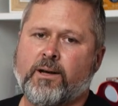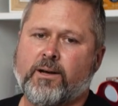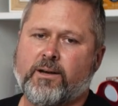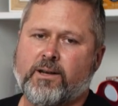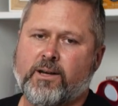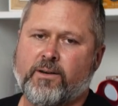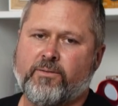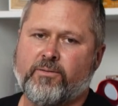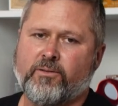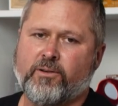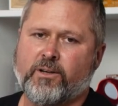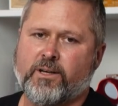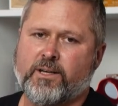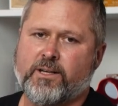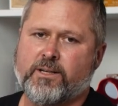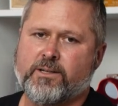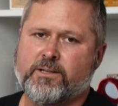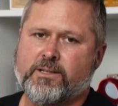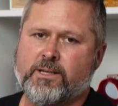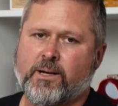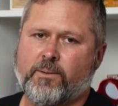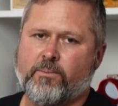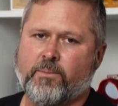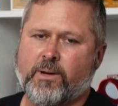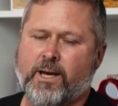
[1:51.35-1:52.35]
Definitely
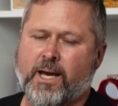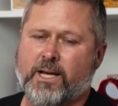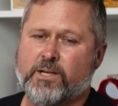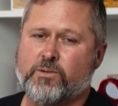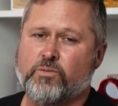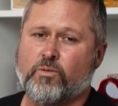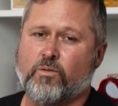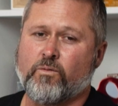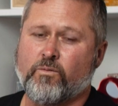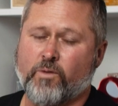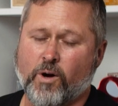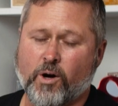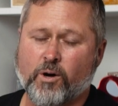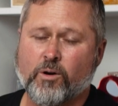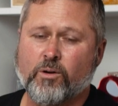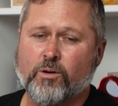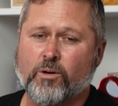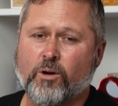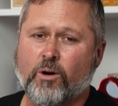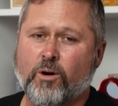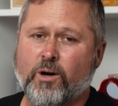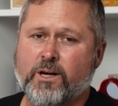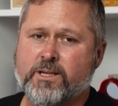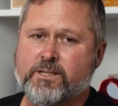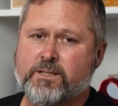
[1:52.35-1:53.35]
some cats will
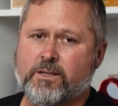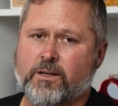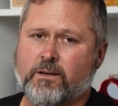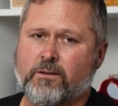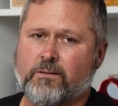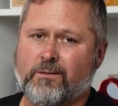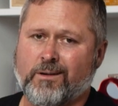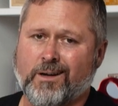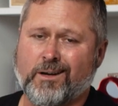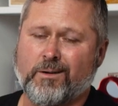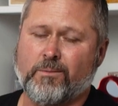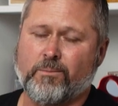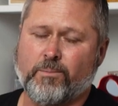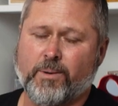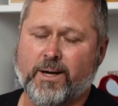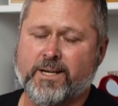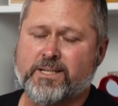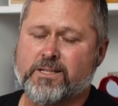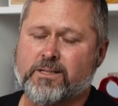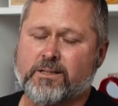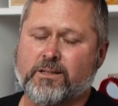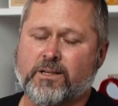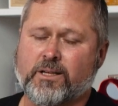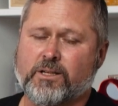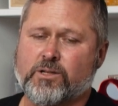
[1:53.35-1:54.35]
vocalise and
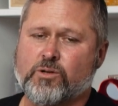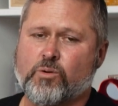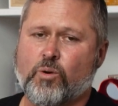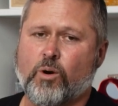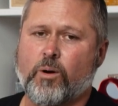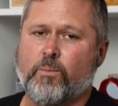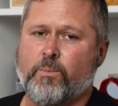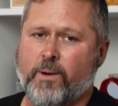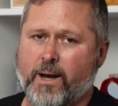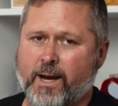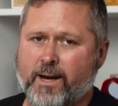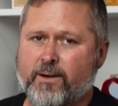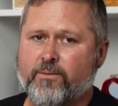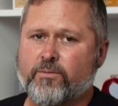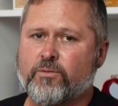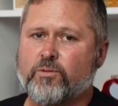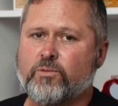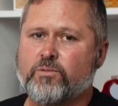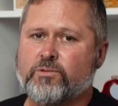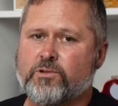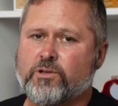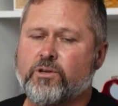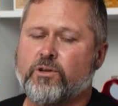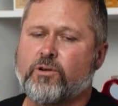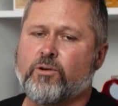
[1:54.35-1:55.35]
basically it's quite
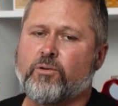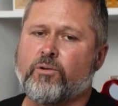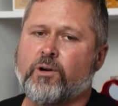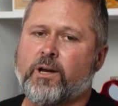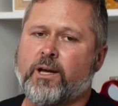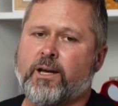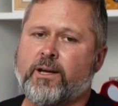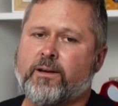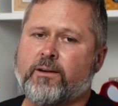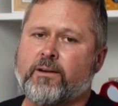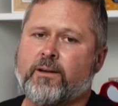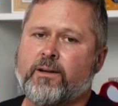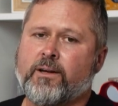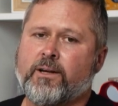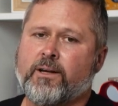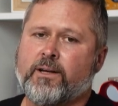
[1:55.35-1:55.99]
painful to urinate.